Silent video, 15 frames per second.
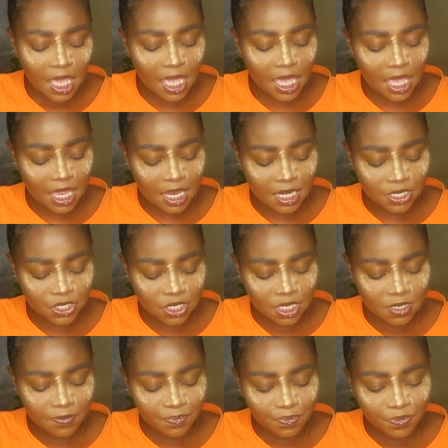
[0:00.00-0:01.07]
And
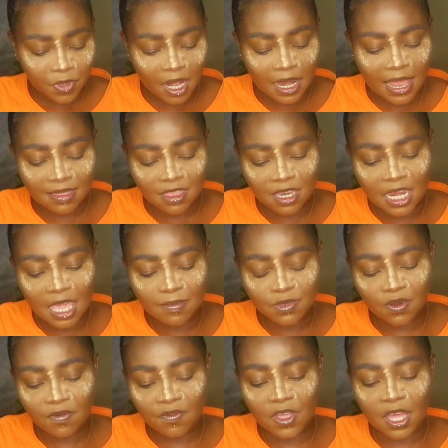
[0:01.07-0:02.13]
I like the
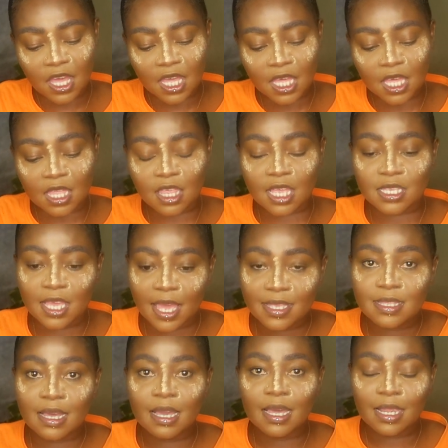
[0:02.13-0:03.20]
names of the, this guys,
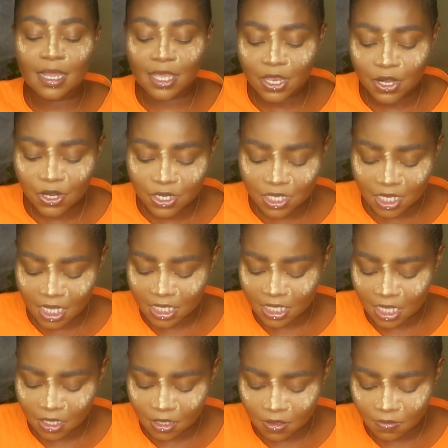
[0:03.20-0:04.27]
the glitters, is
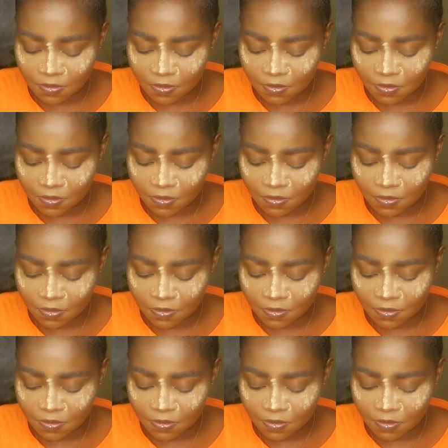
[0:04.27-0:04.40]
the